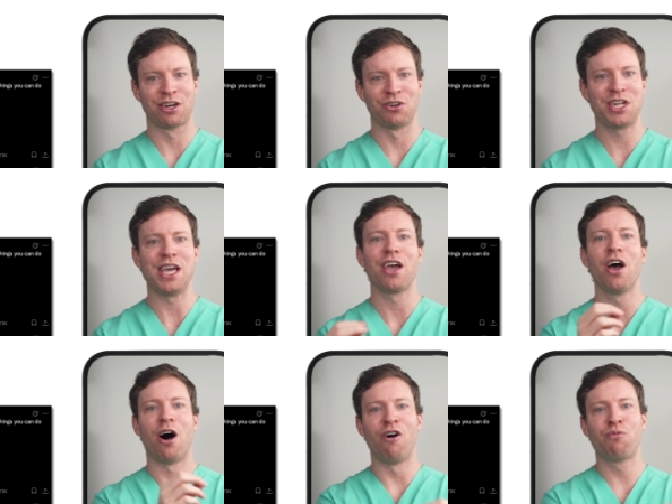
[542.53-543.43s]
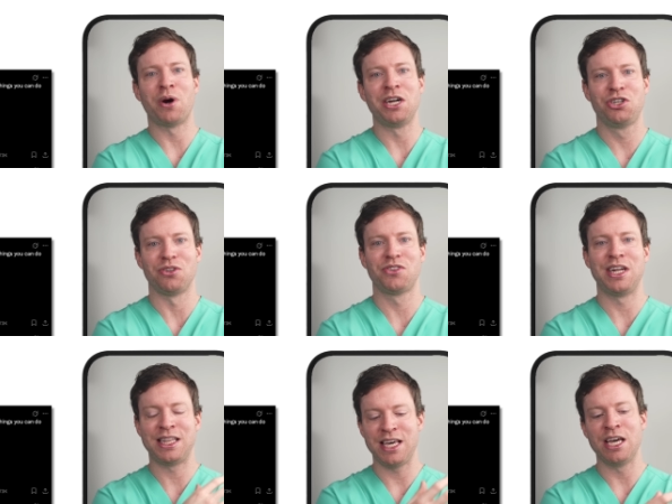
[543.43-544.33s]
critique of Bryan Johnson
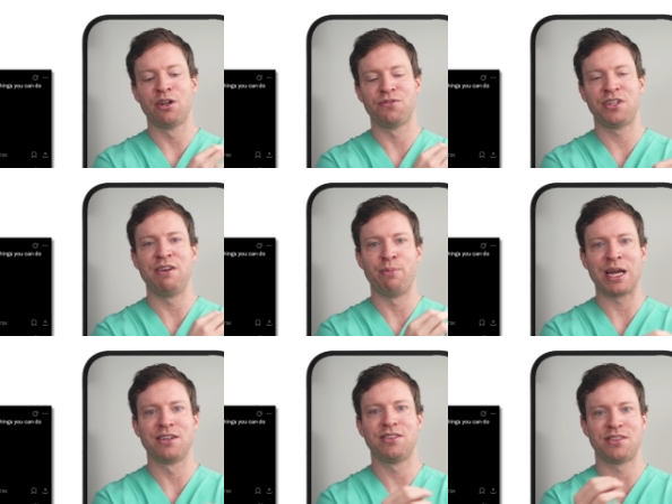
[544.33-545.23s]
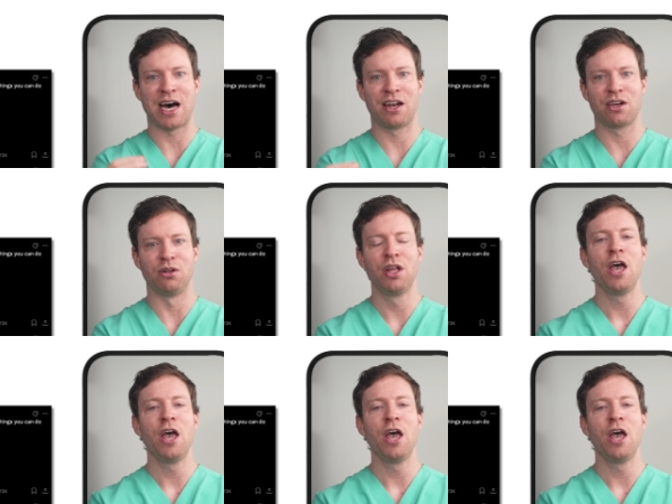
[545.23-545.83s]
at the end of of Steve Magness's article,